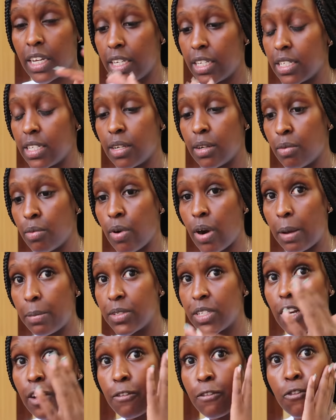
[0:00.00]
It
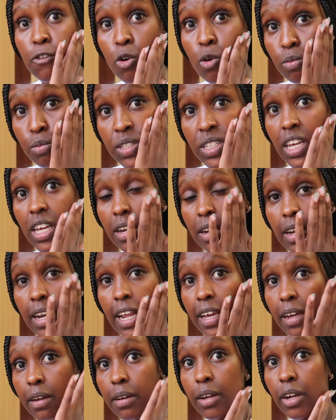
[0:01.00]
rubs and foams and
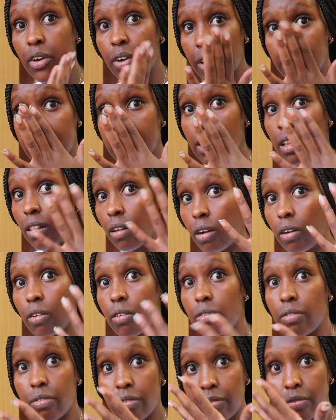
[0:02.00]
like creates a lot
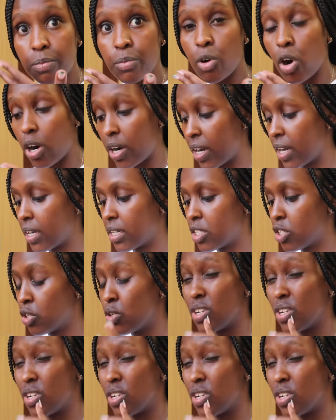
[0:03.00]
of product.